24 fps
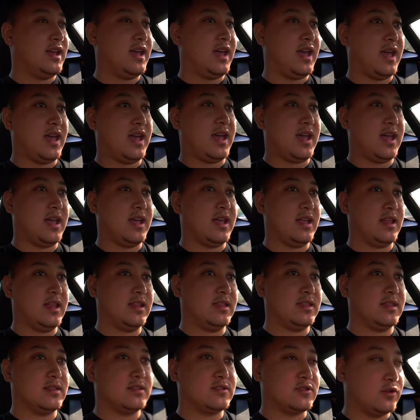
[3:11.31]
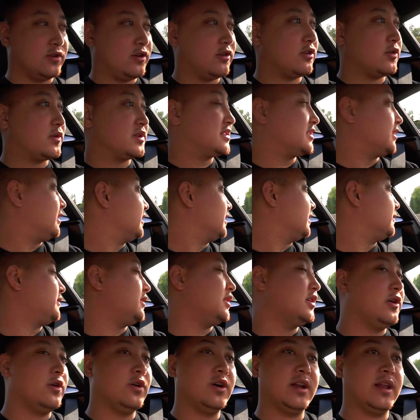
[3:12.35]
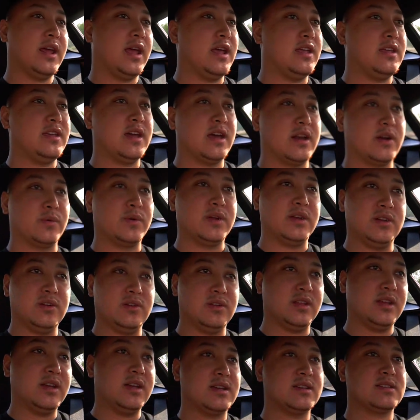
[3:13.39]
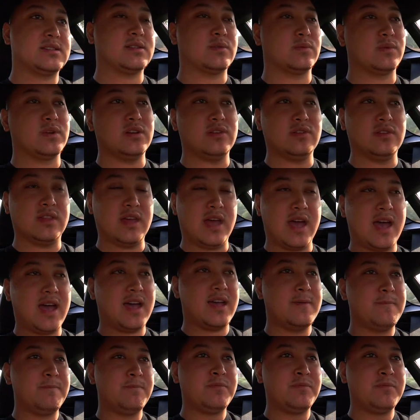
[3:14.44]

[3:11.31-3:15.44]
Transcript: And Toyota would tell them, you know what, hey, you got to redo this and redo that,